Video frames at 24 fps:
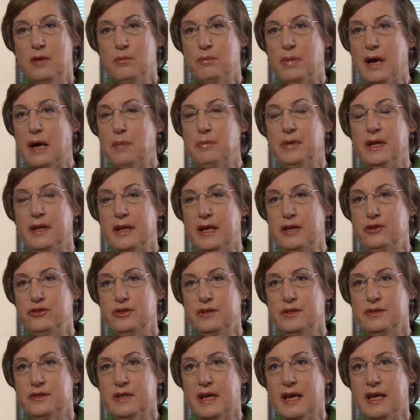
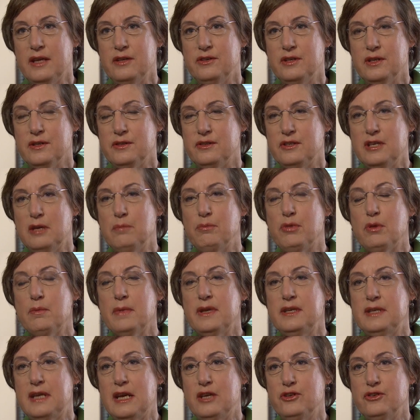population scientists,
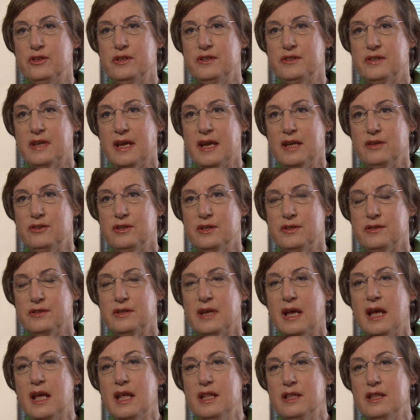implementation scientists,